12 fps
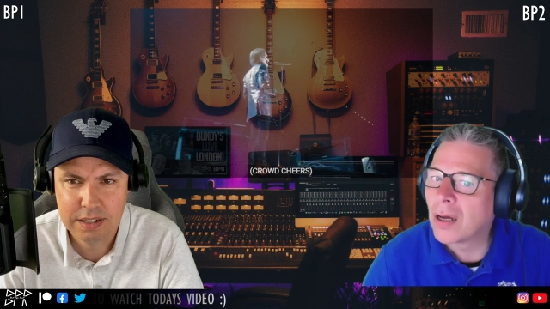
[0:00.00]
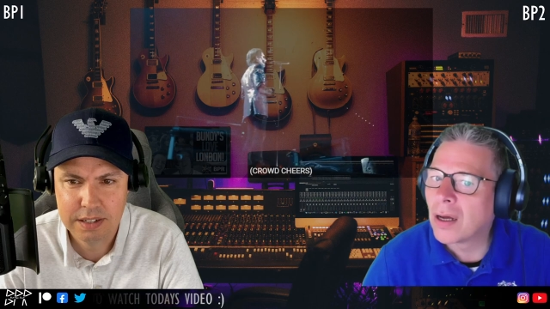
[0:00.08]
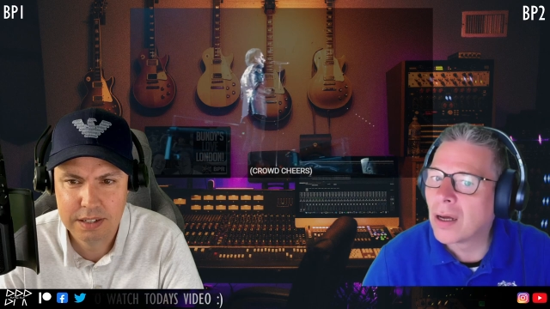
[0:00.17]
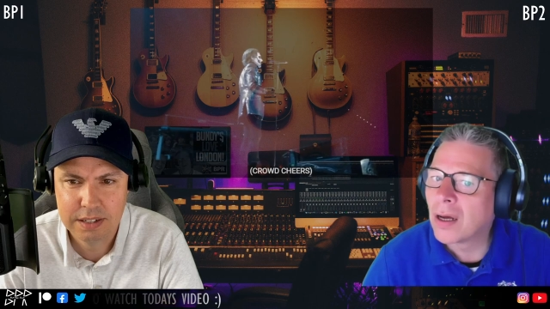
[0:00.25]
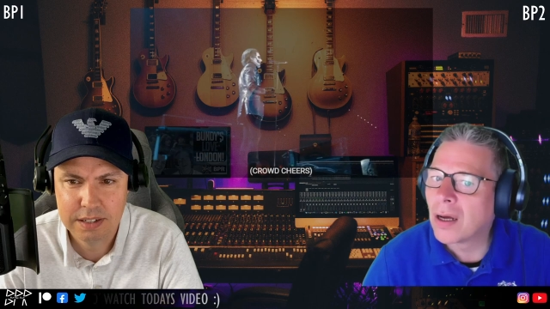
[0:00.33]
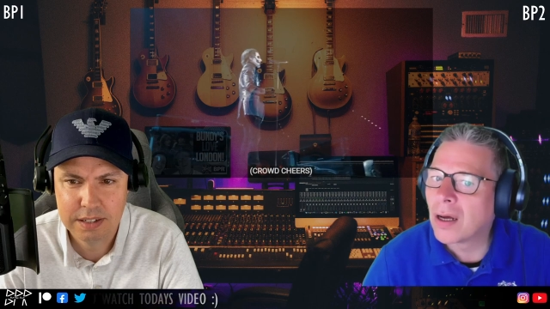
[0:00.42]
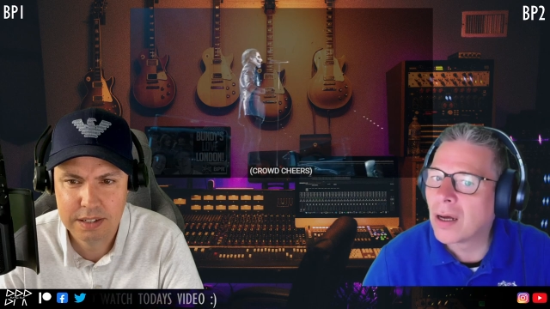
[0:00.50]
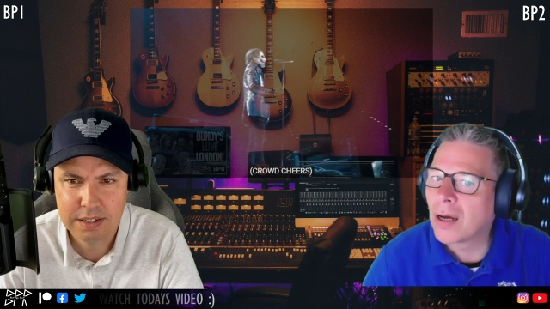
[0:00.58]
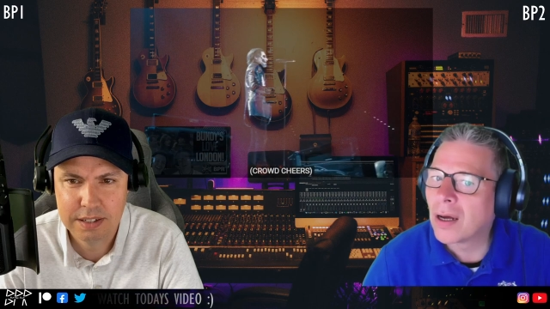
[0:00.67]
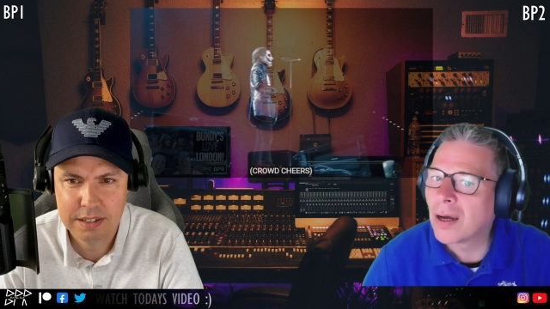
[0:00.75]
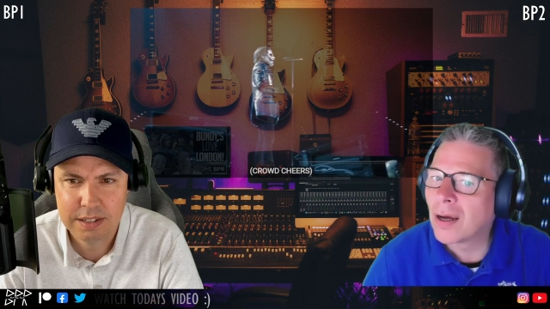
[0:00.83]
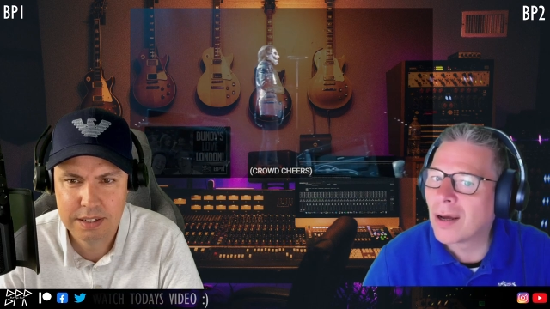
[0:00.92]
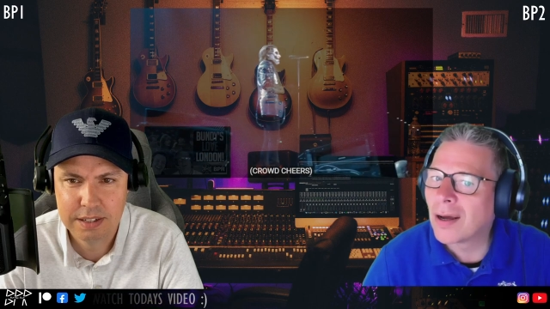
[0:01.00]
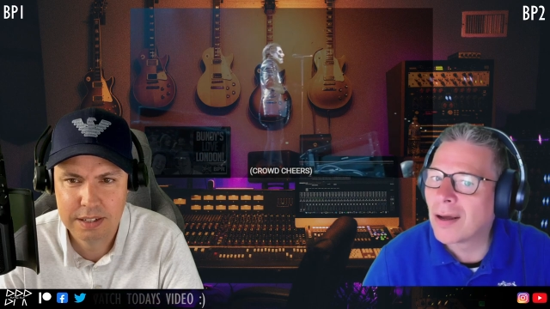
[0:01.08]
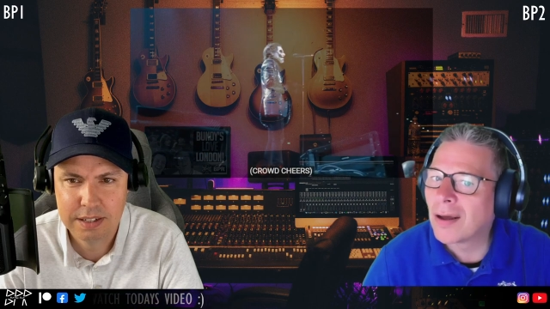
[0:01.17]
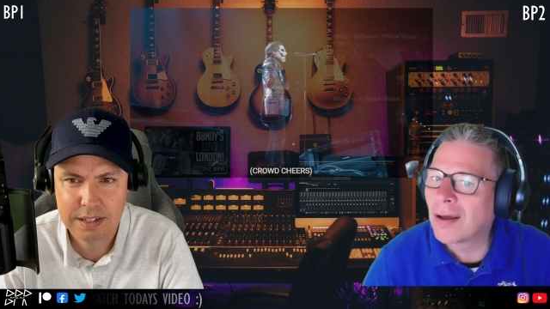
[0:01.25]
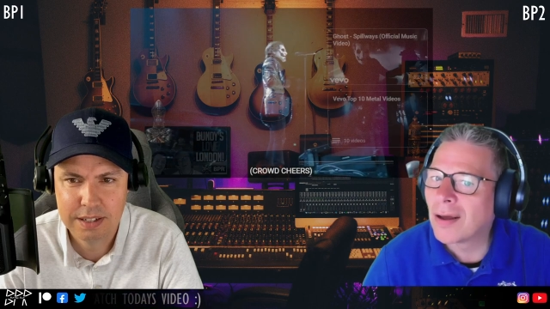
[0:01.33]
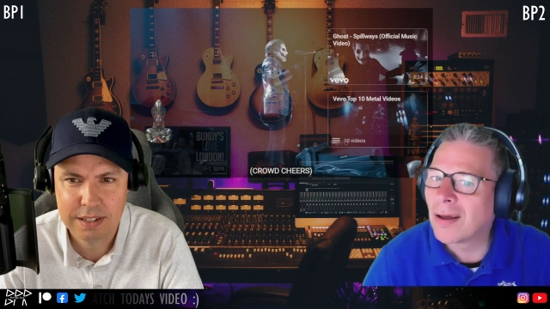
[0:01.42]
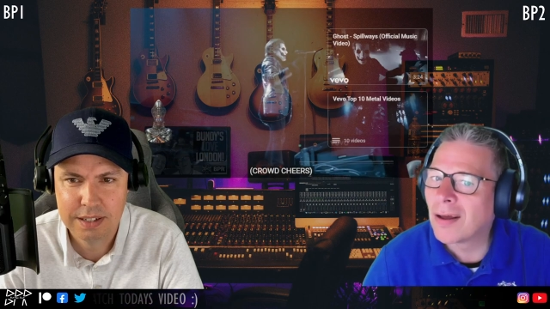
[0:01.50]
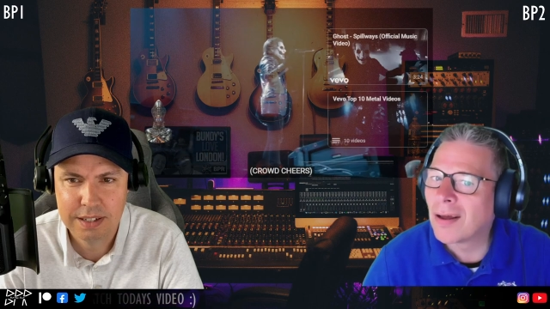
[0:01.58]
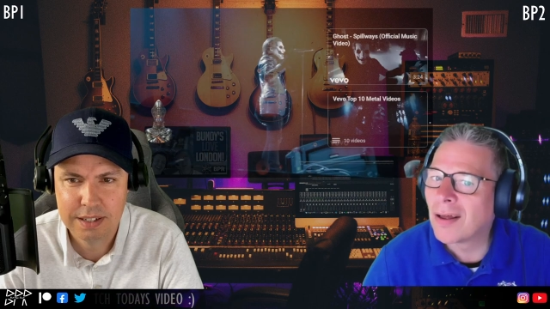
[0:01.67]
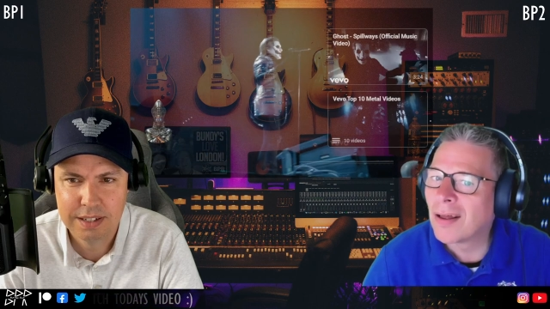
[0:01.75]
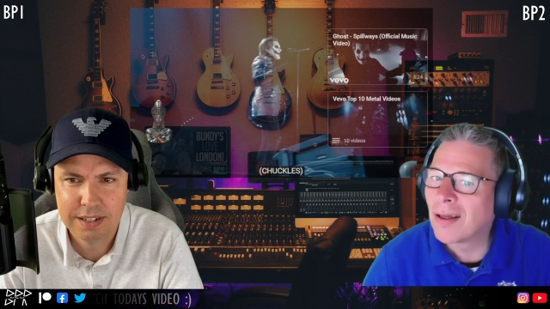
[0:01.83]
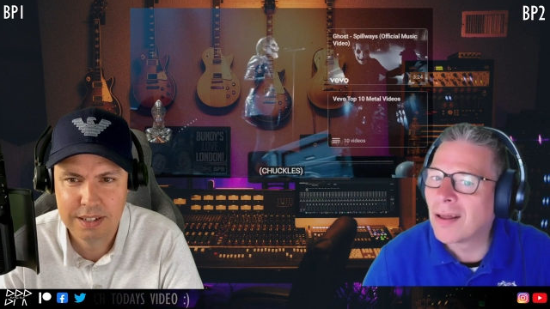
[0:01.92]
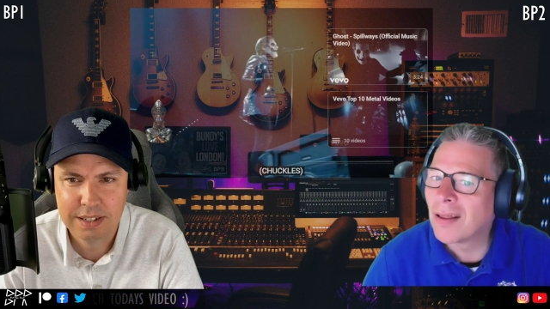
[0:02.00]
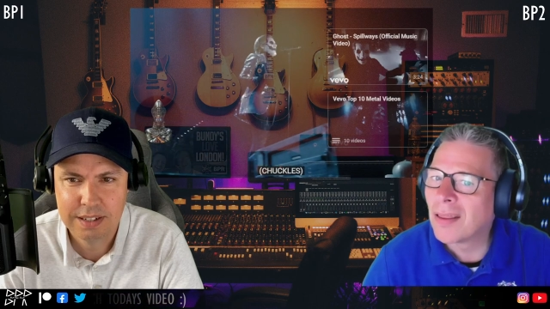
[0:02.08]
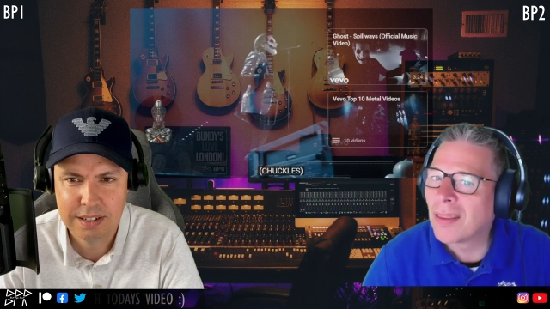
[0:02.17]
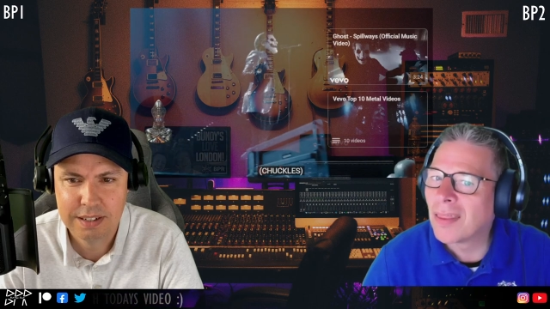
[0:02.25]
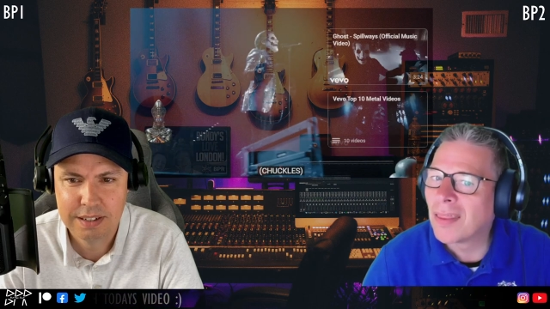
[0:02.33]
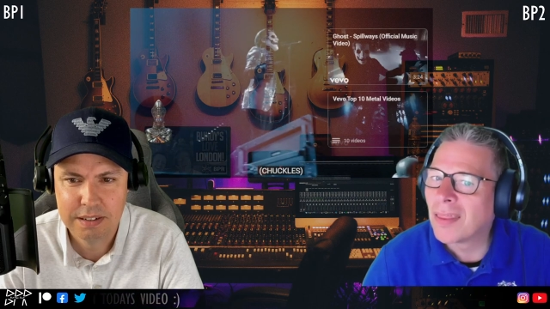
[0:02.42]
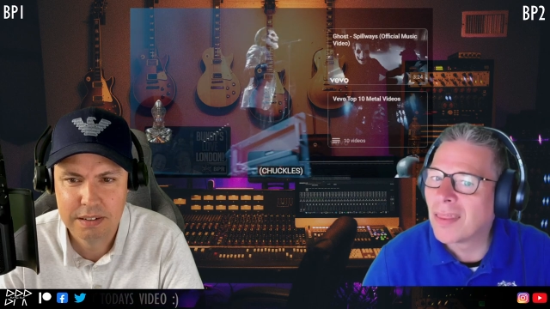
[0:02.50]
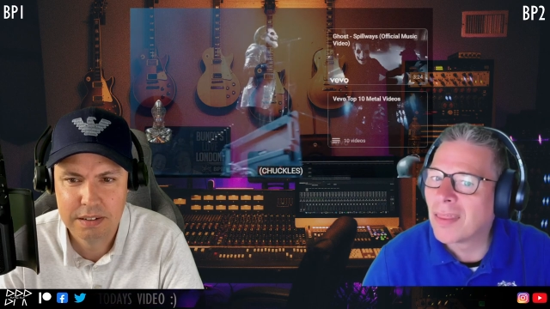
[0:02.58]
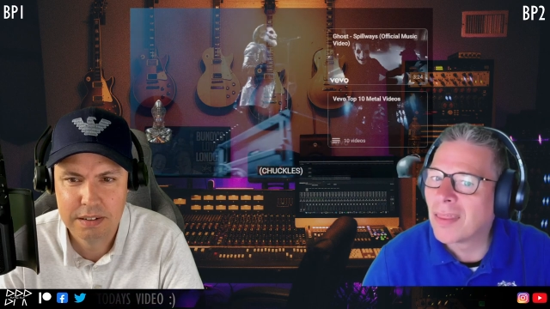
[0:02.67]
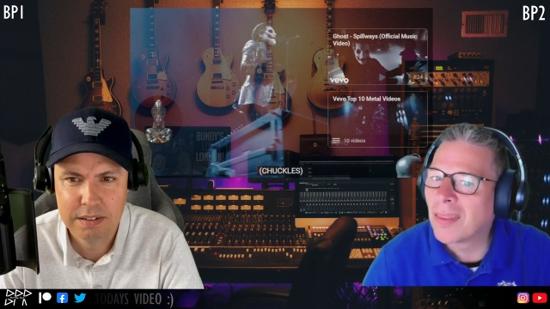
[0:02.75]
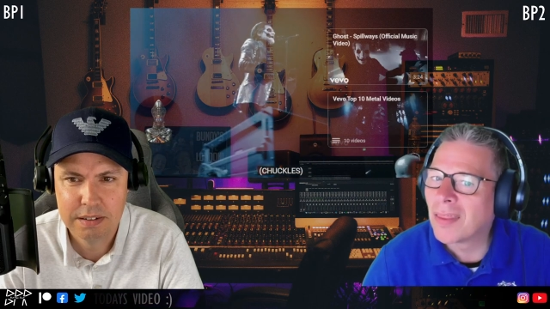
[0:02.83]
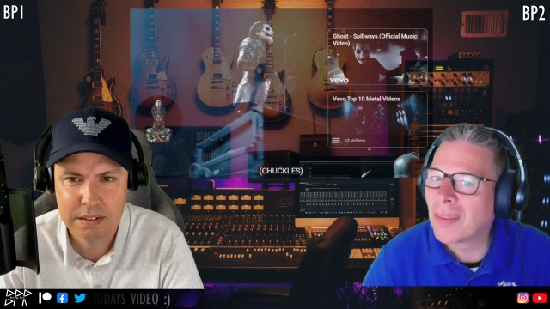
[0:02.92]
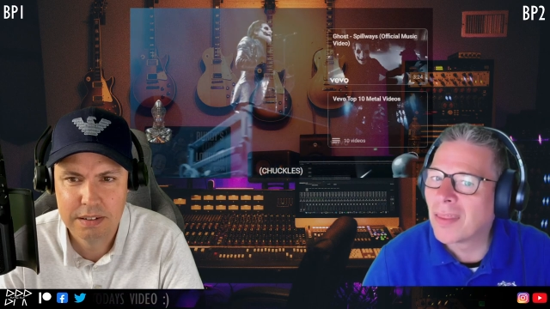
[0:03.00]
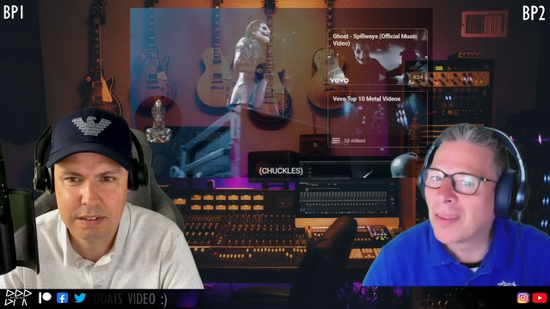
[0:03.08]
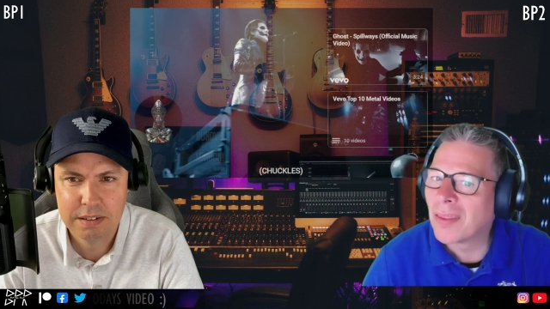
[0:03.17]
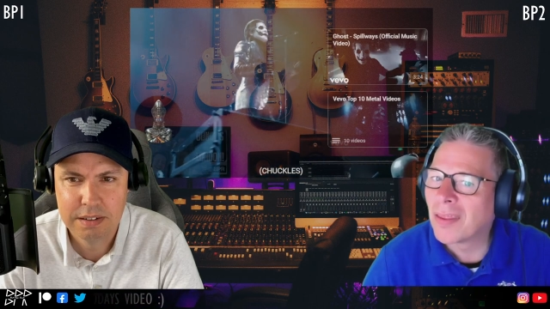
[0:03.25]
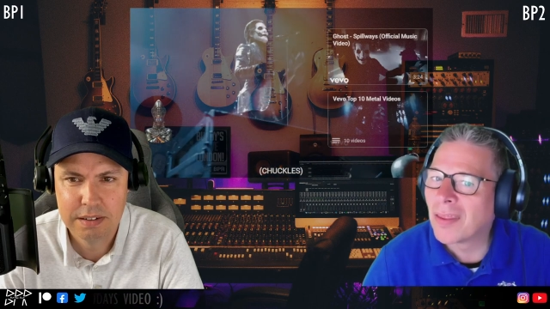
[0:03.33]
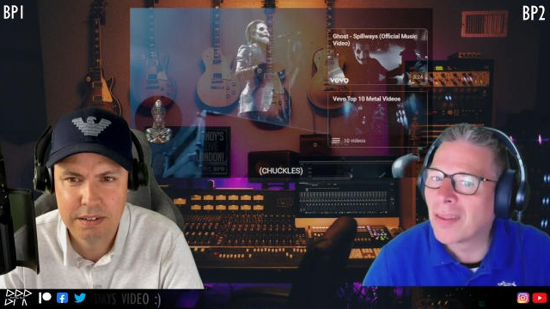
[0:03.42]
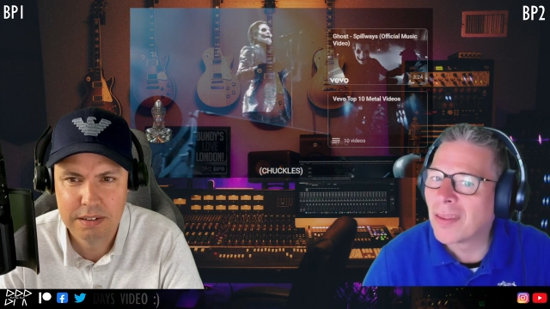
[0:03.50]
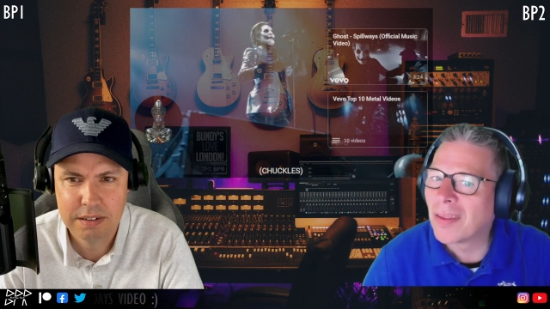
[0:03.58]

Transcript: Nobody speaks.